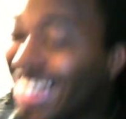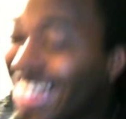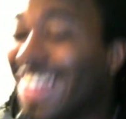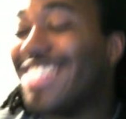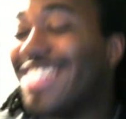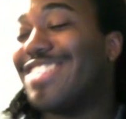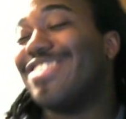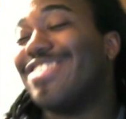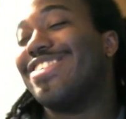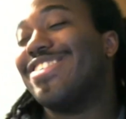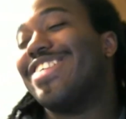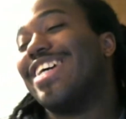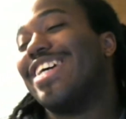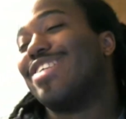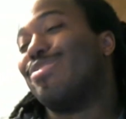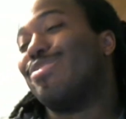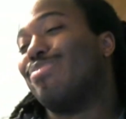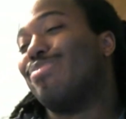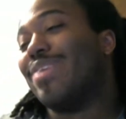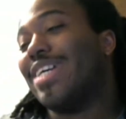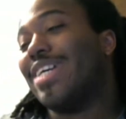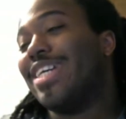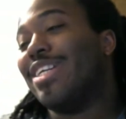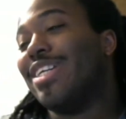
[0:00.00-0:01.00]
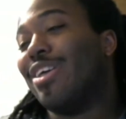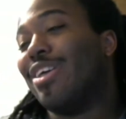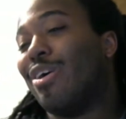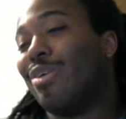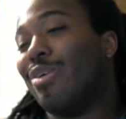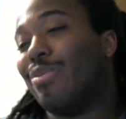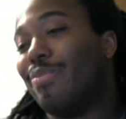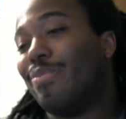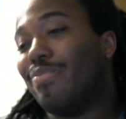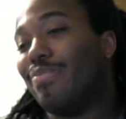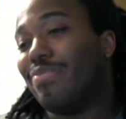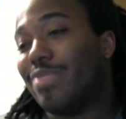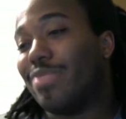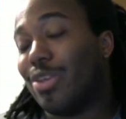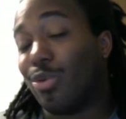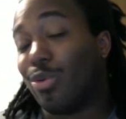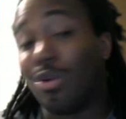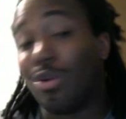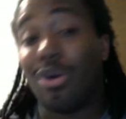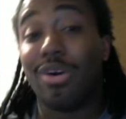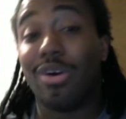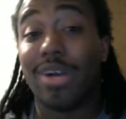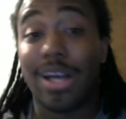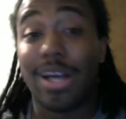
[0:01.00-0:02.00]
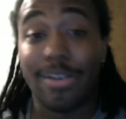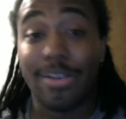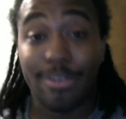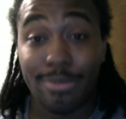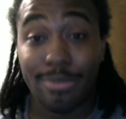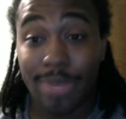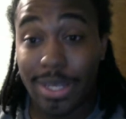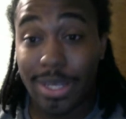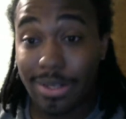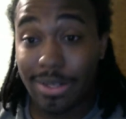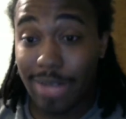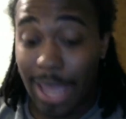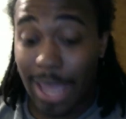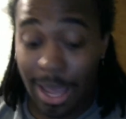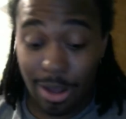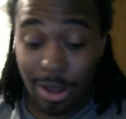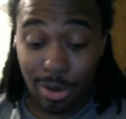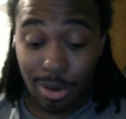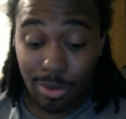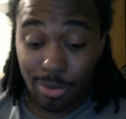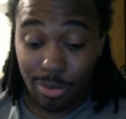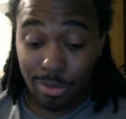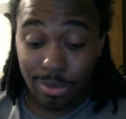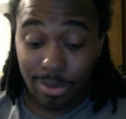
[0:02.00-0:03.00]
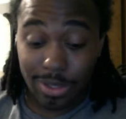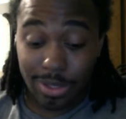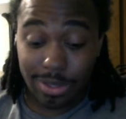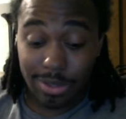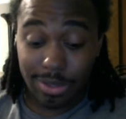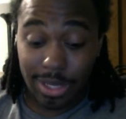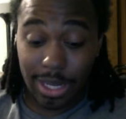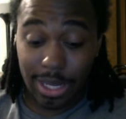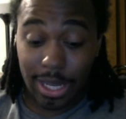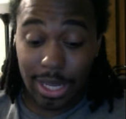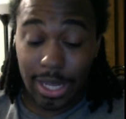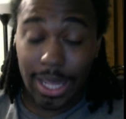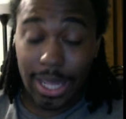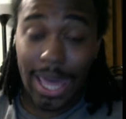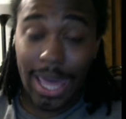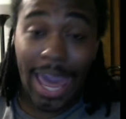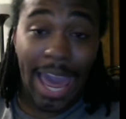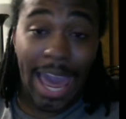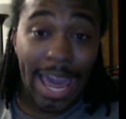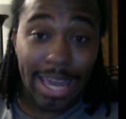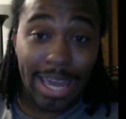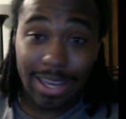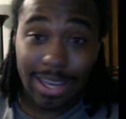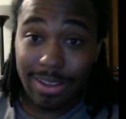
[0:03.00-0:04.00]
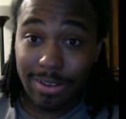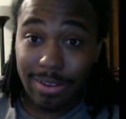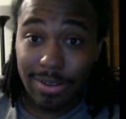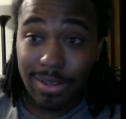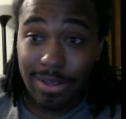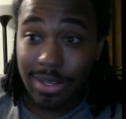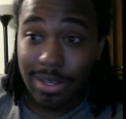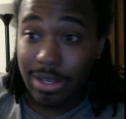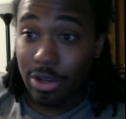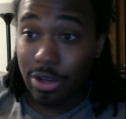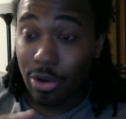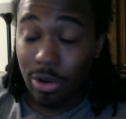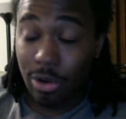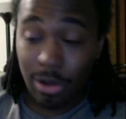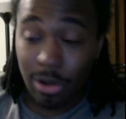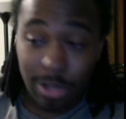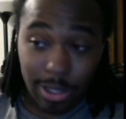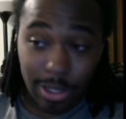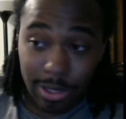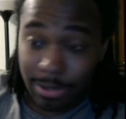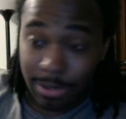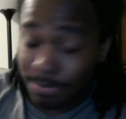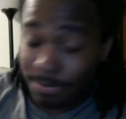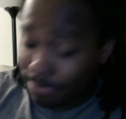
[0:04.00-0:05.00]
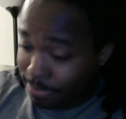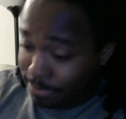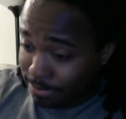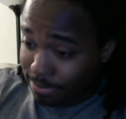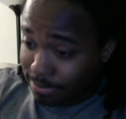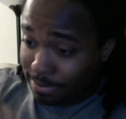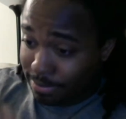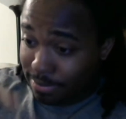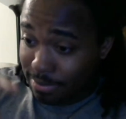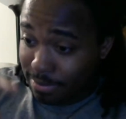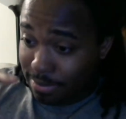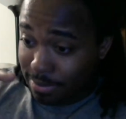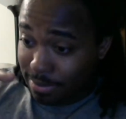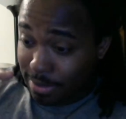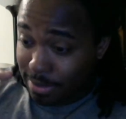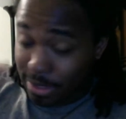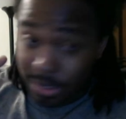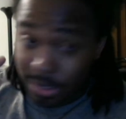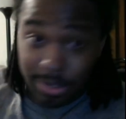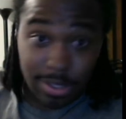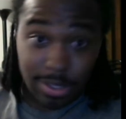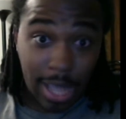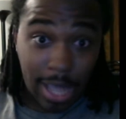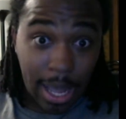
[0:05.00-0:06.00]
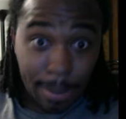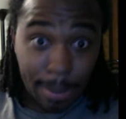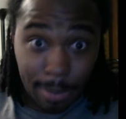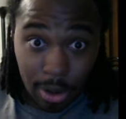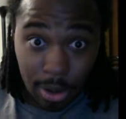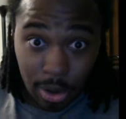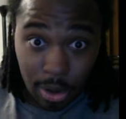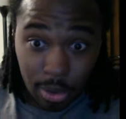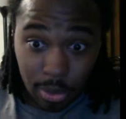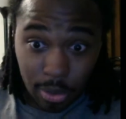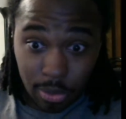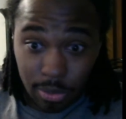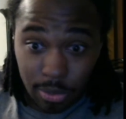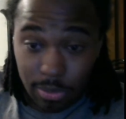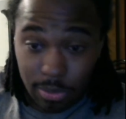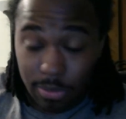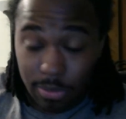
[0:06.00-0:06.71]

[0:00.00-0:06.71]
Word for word: just tits, but you know the world government. How with uh, Hack, Koala, Sabo,